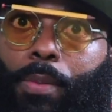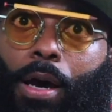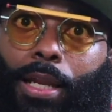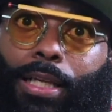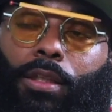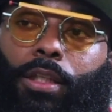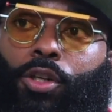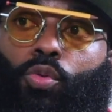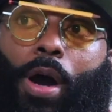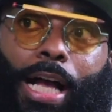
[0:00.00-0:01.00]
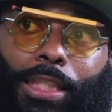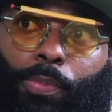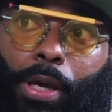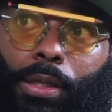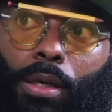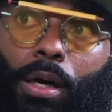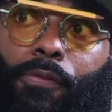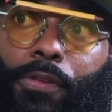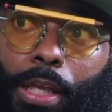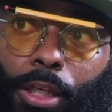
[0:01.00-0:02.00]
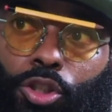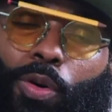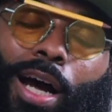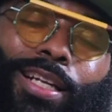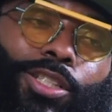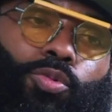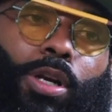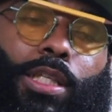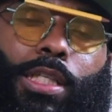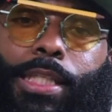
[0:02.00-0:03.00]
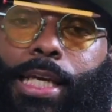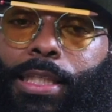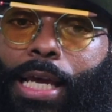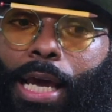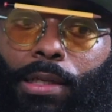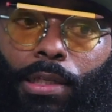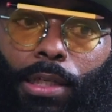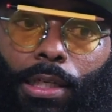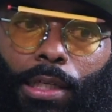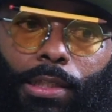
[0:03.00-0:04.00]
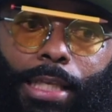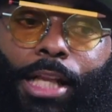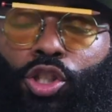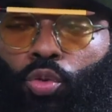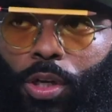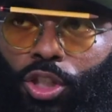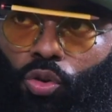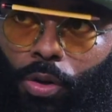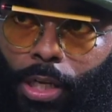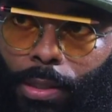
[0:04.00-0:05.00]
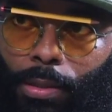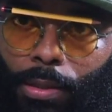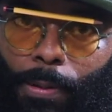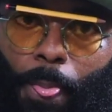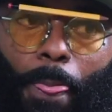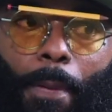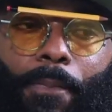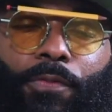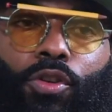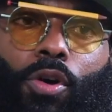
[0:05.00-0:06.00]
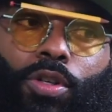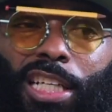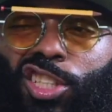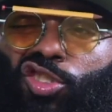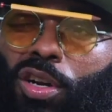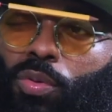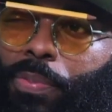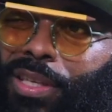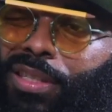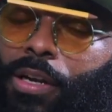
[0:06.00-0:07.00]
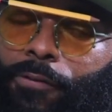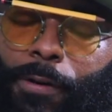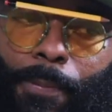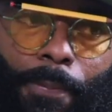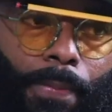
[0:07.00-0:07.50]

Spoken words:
about like the legal aspect of things. So I just wanted to take that twist on it, you know, because I just thought it would be different.